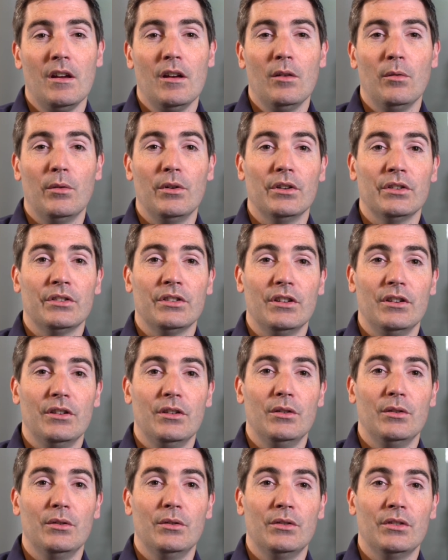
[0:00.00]
We also
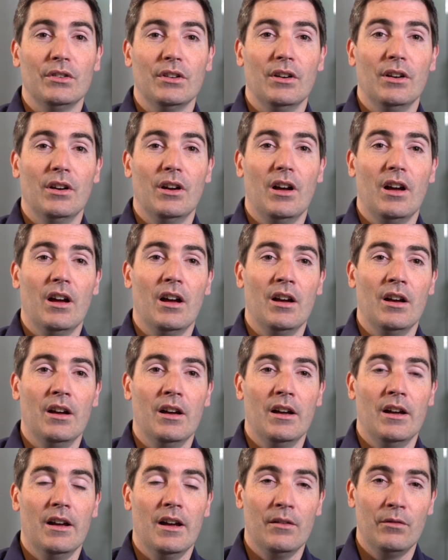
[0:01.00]
use
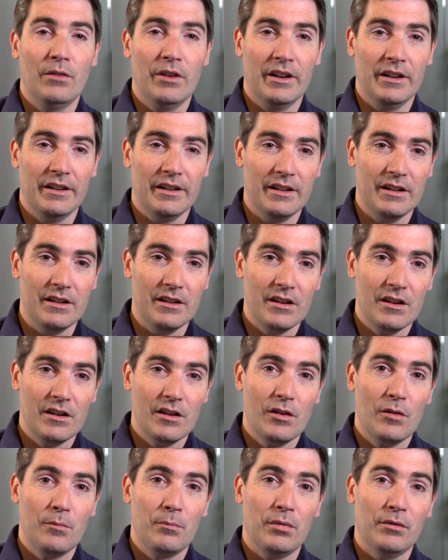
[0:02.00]
a really
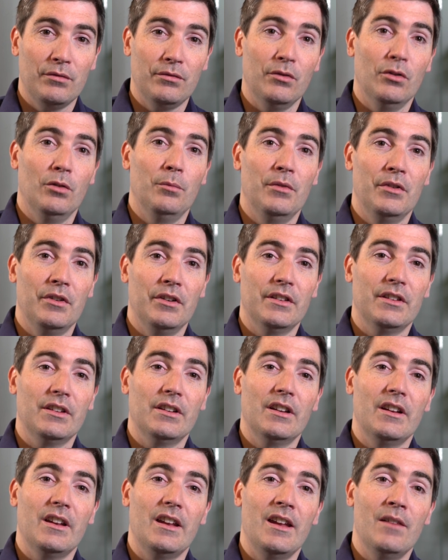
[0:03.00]
performant
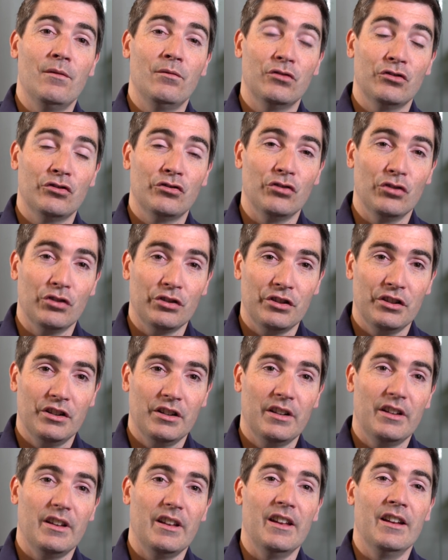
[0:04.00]
infrastructure
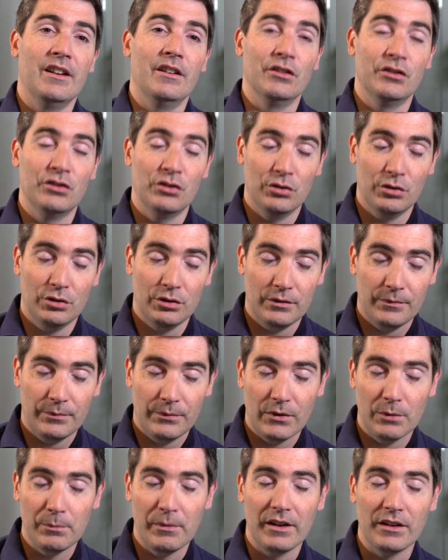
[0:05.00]
in Azure
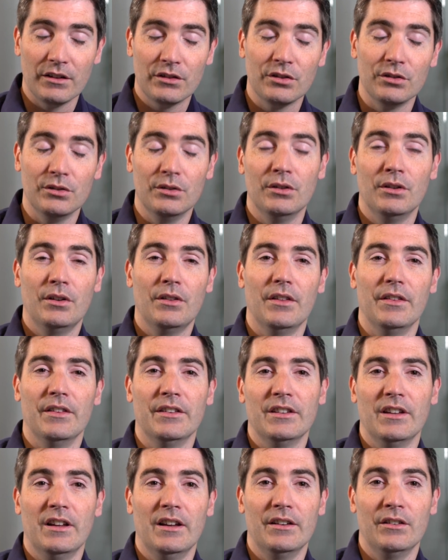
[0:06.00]
to make sure that the
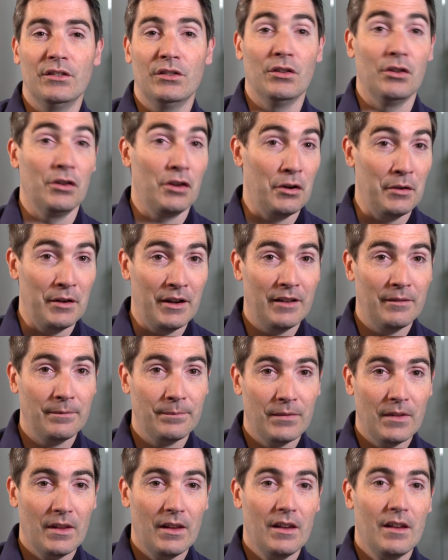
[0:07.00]
site does not go down.
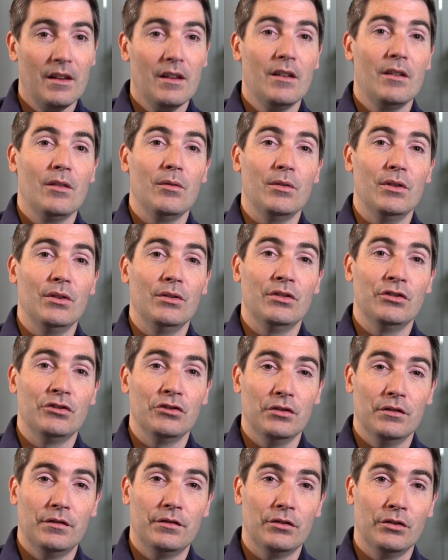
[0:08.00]
We use
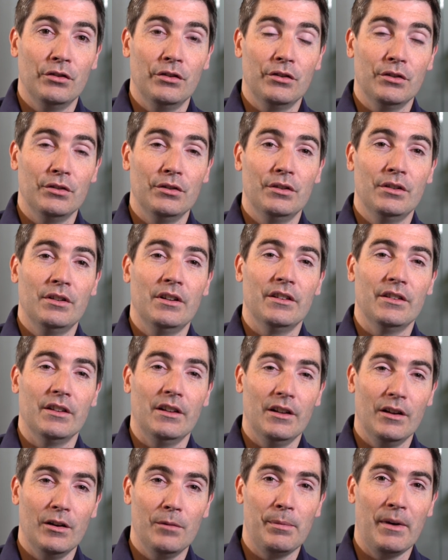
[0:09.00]
Azure Front Door as a
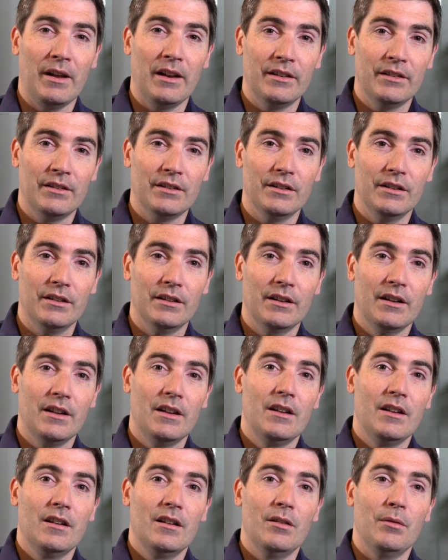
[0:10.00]
load balancer.
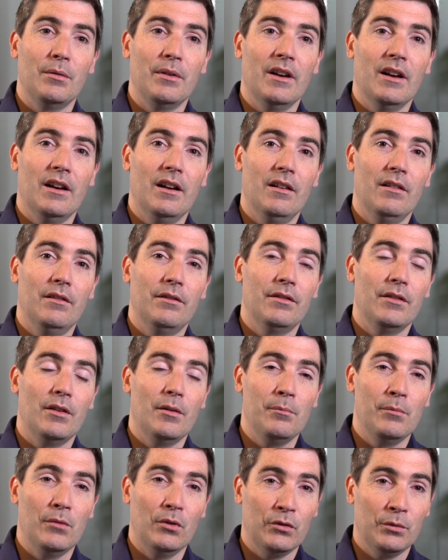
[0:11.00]
We have
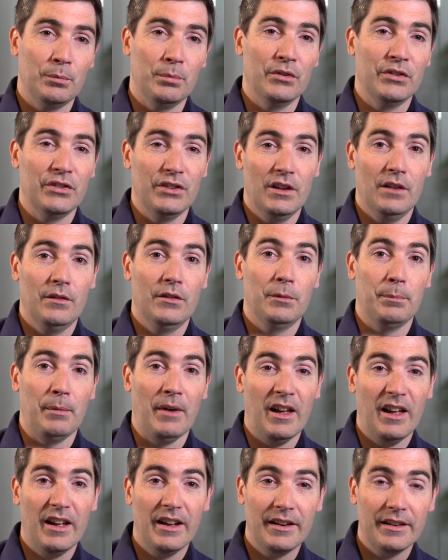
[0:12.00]
multiple servers
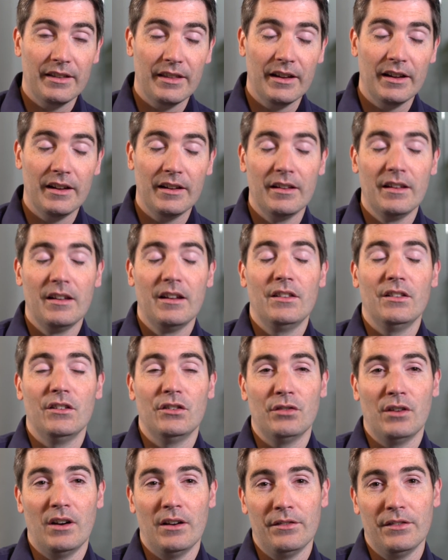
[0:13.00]
behind that. The
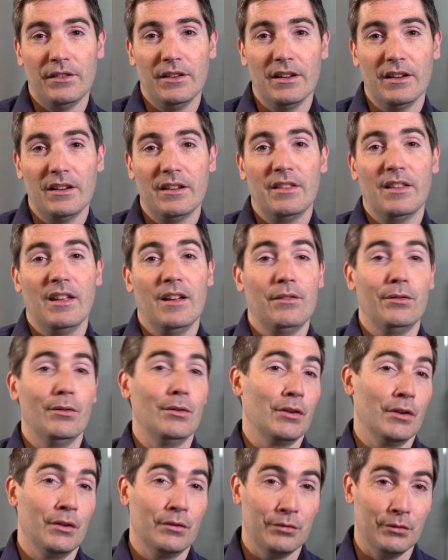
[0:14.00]
traffic therefore
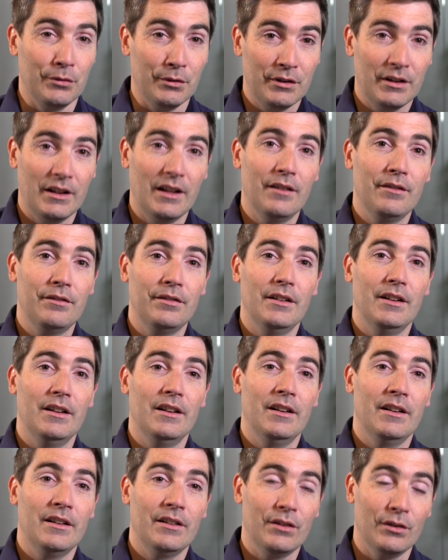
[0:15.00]
goes through
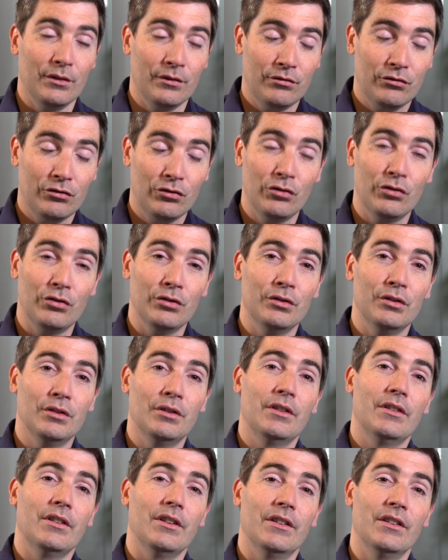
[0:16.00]
Cloudflare to Front
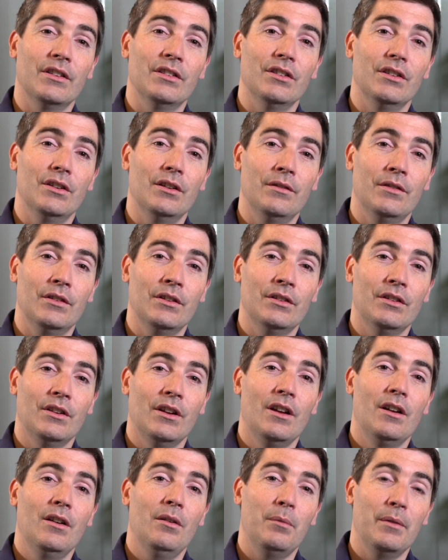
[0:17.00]
Door to the servers.
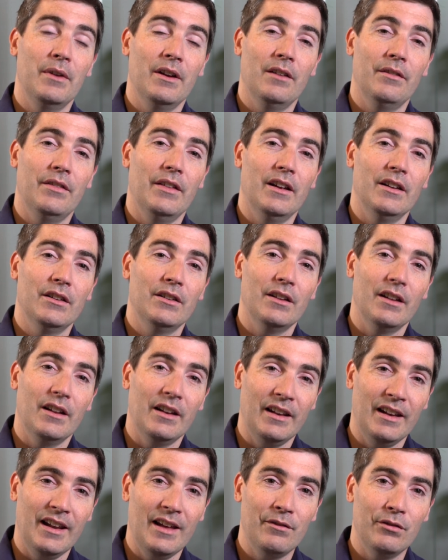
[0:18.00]
We have that
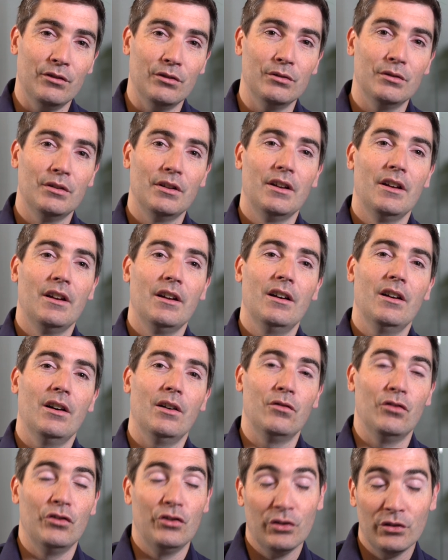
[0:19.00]
level
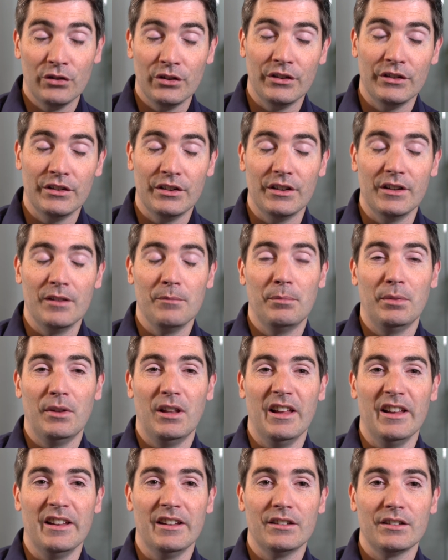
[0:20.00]
of redundancy in
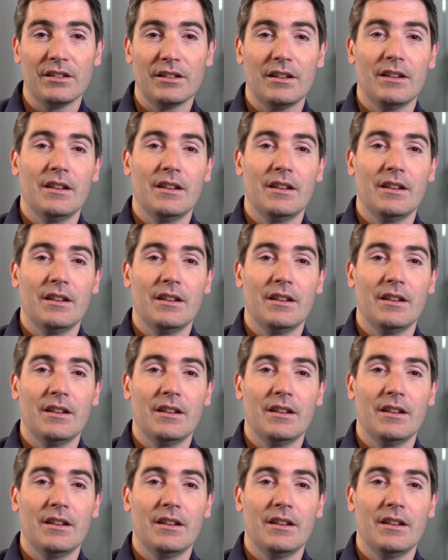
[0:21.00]
place.